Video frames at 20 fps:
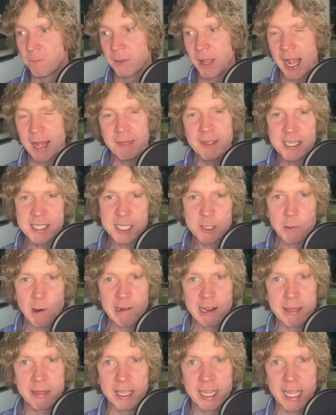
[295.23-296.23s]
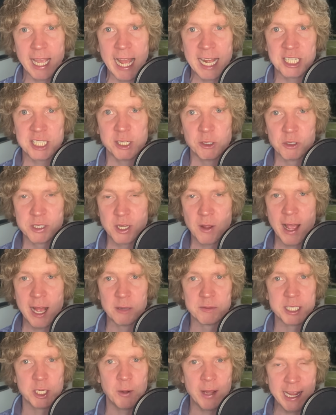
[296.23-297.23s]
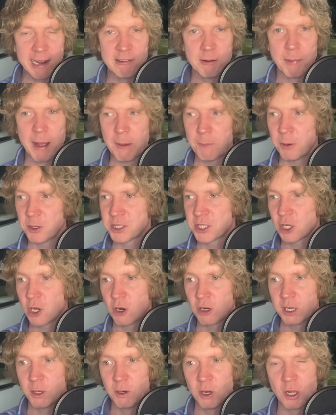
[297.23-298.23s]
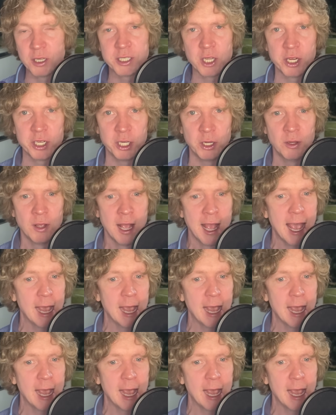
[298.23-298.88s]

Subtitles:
And this is where I think it actually also helps. You hear about Postecoglou a lot, don't you?